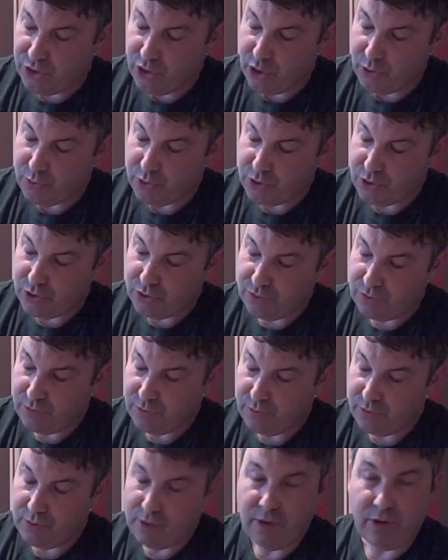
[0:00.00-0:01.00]
notes
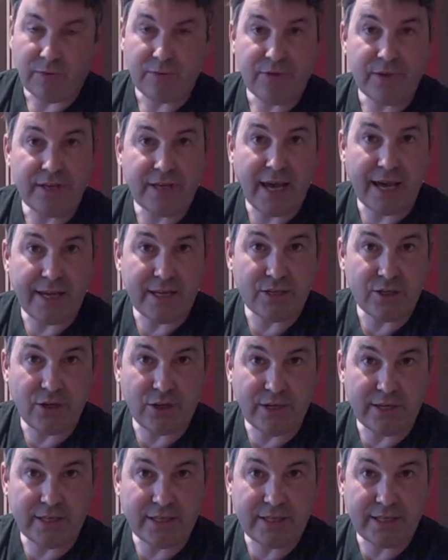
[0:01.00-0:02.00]
of the
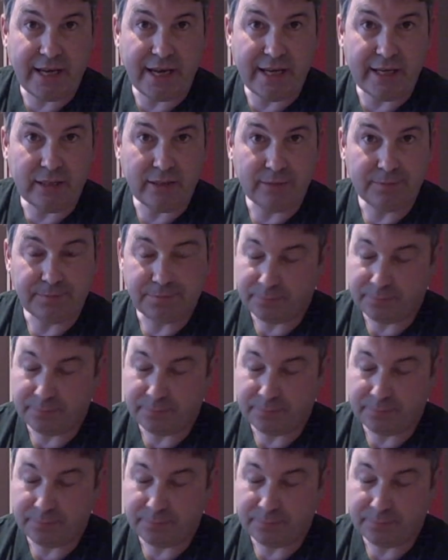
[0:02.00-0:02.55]
diatonic scale